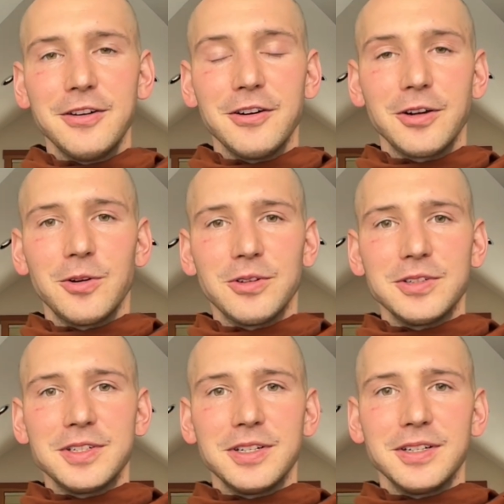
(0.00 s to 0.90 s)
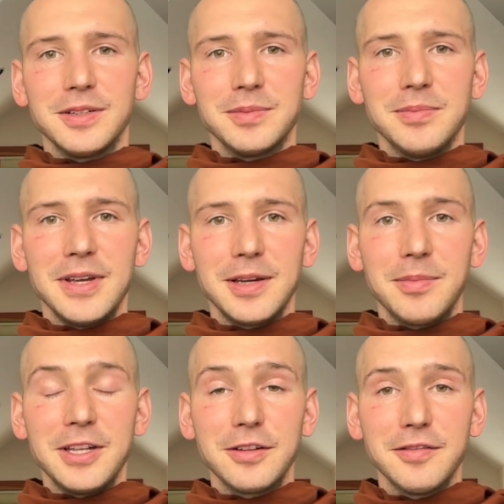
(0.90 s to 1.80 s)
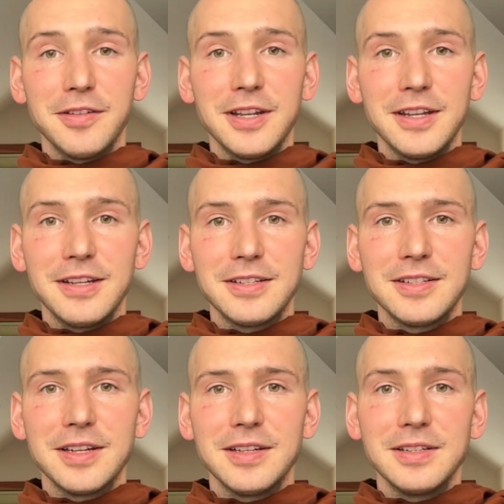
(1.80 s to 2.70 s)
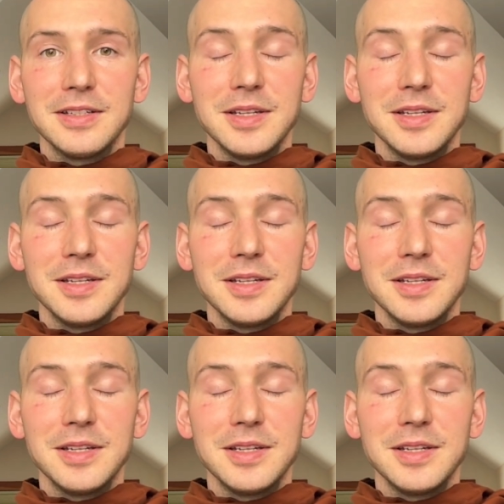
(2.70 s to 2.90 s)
Our goal is to make mental fitness and